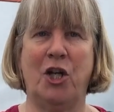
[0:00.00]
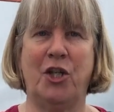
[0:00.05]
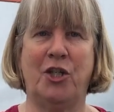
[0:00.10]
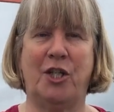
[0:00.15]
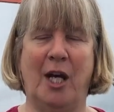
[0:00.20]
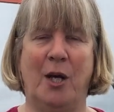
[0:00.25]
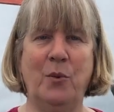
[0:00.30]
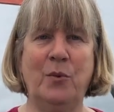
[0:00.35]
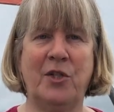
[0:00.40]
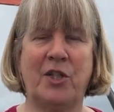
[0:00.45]

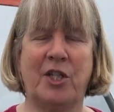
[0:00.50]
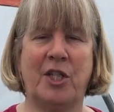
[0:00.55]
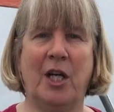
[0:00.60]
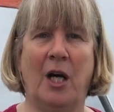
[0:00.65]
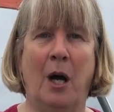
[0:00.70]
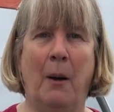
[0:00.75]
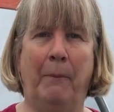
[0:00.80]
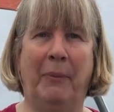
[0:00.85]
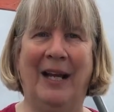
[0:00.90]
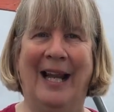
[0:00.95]
Don't
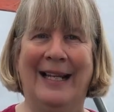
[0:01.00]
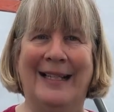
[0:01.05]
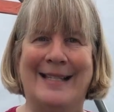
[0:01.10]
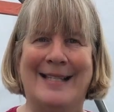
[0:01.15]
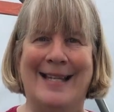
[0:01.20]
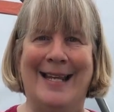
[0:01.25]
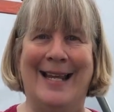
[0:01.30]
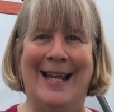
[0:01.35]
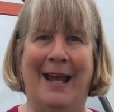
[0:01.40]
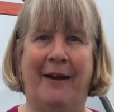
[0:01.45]
start
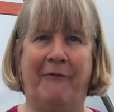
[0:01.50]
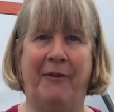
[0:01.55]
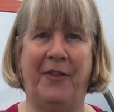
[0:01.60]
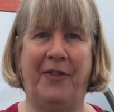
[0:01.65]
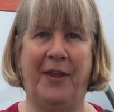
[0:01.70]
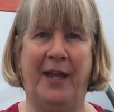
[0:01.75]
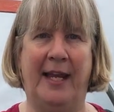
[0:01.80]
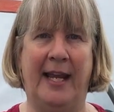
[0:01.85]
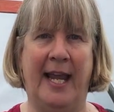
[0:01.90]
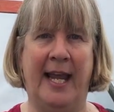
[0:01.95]
planting
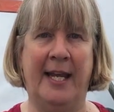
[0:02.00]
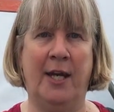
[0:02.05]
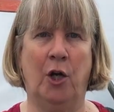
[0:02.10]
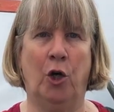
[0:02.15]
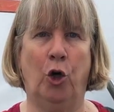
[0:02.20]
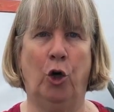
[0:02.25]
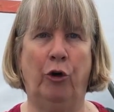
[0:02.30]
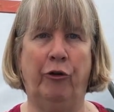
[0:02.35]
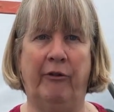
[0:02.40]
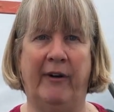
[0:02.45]
everything in a
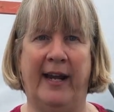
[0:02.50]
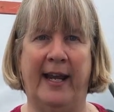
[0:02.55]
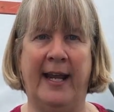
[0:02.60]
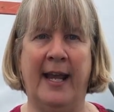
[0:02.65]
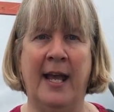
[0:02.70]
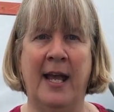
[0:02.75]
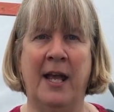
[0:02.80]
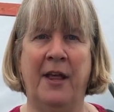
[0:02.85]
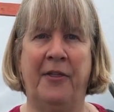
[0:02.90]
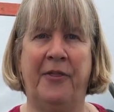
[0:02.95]
hurry,
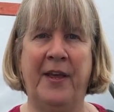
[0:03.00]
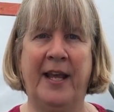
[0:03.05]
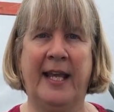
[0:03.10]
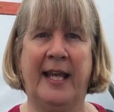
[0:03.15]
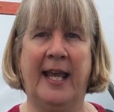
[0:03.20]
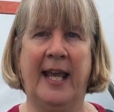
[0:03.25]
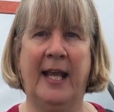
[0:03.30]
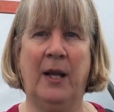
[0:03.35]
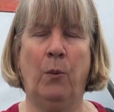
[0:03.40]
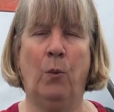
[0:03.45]

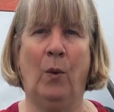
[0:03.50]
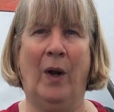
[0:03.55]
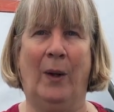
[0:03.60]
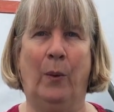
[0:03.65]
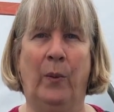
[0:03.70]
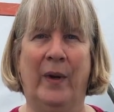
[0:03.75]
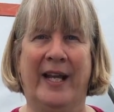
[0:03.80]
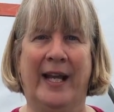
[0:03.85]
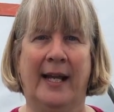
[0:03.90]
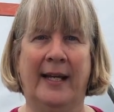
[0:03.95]
thinking,
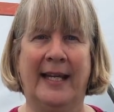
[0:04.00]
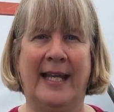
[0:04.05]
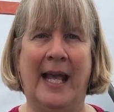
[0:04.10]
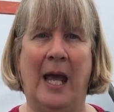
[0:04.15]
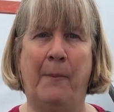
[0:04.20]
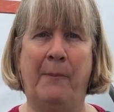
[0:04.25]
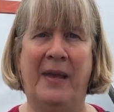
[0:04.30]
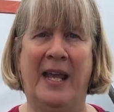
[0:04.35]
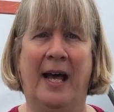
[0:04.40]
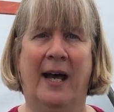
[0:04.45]
well, we're going to
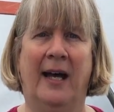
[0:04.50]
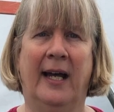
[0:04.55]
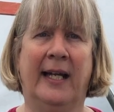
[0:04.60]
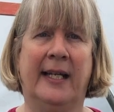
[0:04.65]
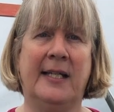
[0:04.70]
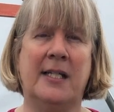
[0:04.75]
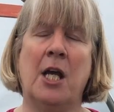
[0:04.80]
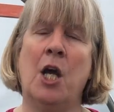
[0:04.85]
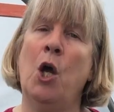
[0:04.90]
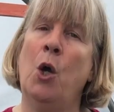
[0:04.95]
get
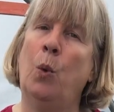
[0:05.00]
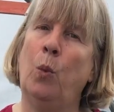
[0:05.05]
behind.